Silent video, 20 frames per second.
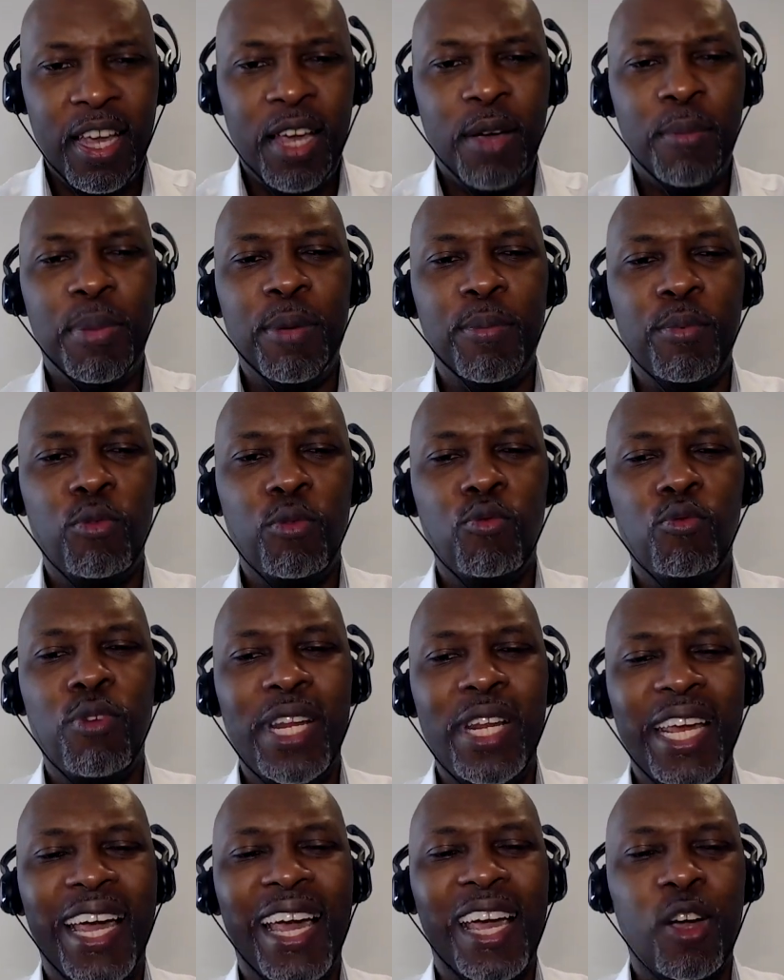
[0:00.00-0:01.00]
people really
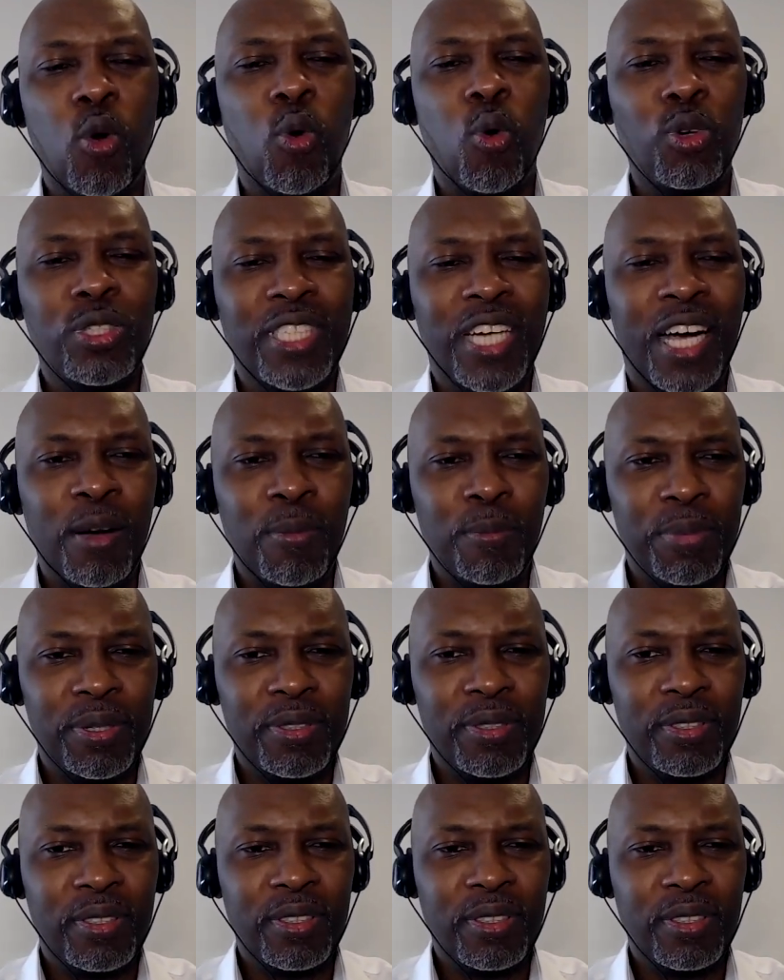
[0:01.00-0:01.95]
get caught up